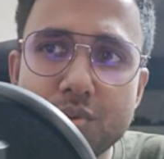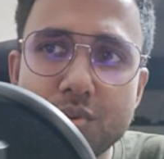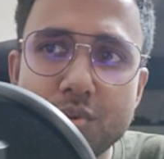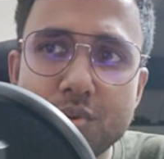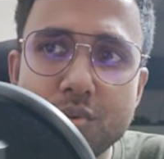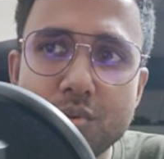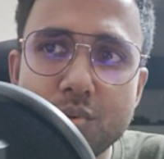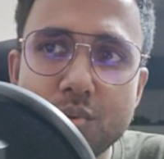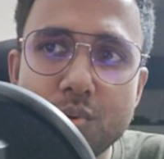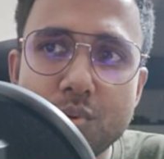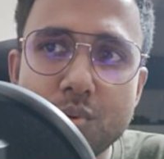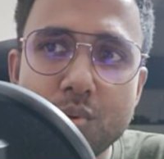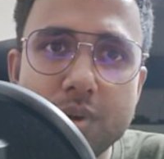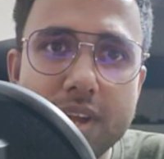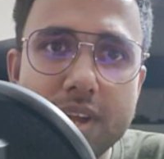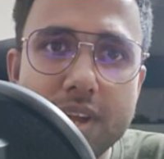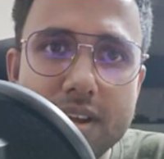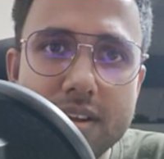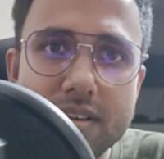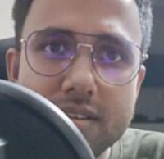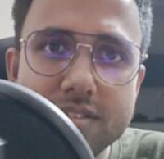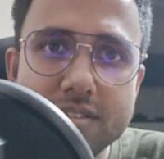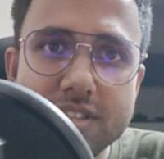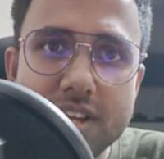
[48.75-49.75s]
to
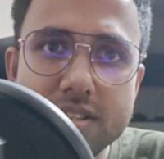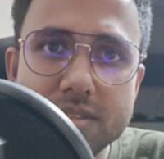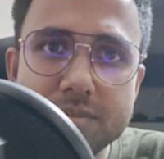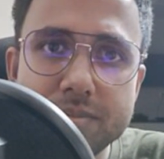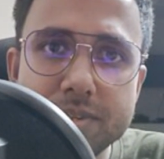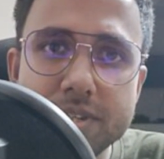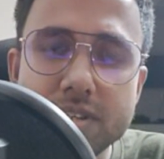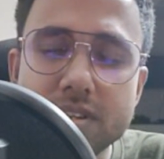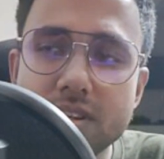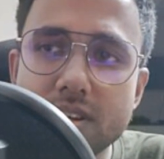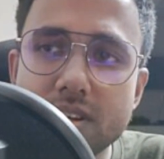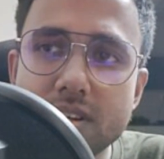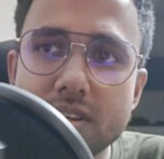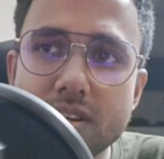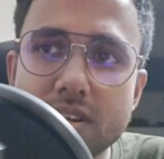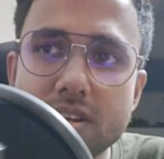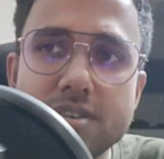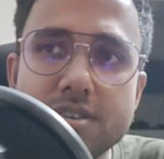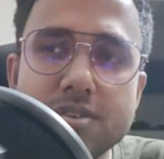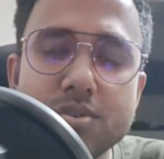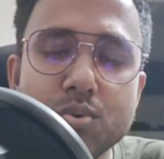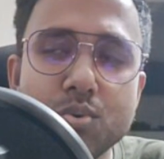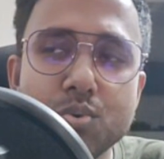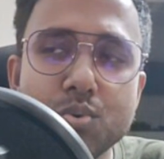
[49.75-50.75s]
get ChatGPT
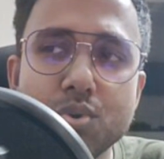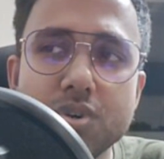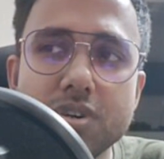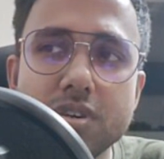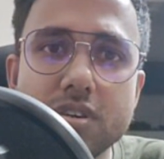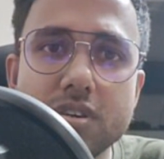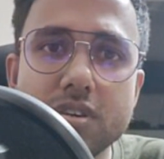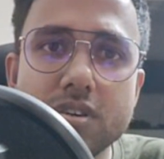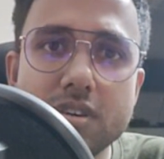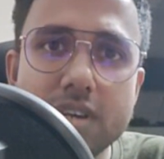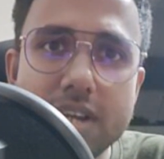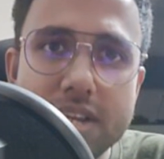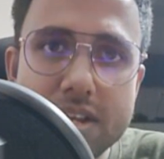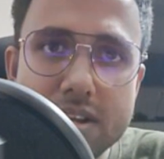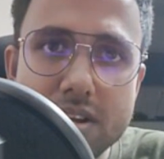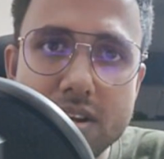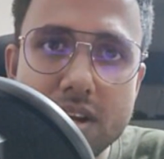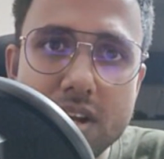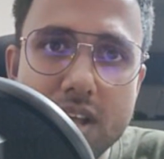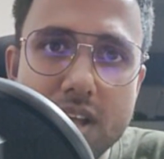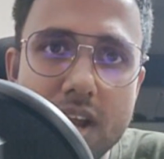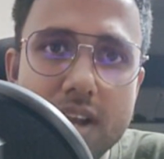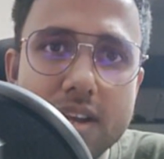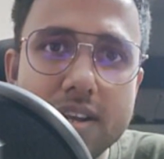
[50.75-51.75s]
connected to the
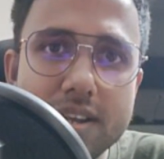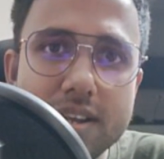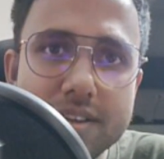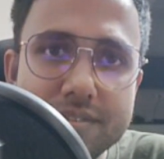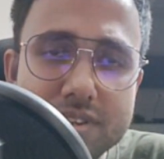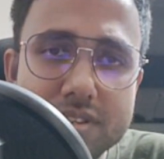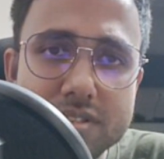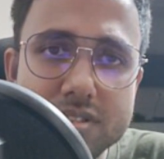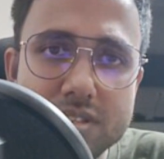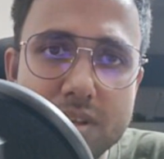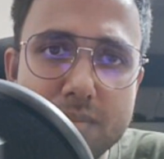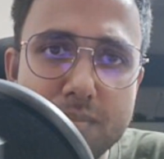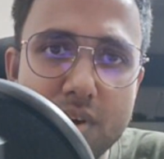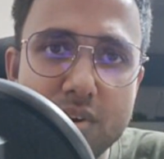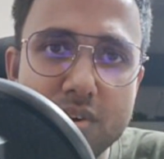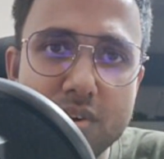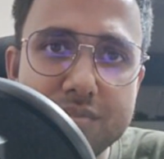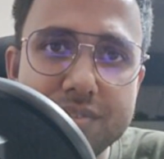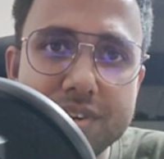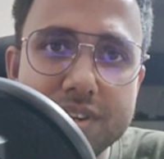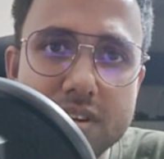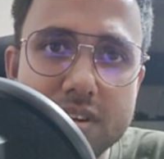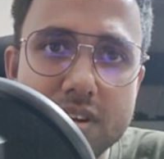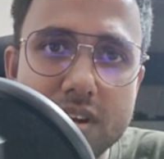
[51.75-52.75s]
internet and leverage the power
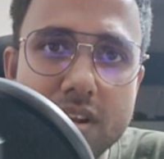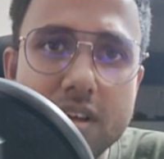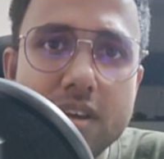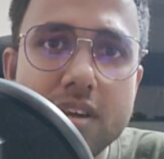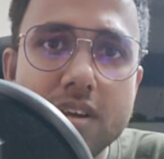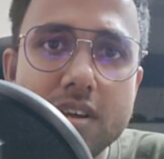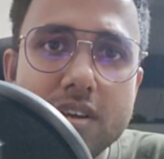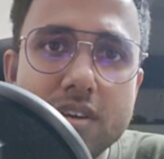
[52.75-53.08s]
of internet.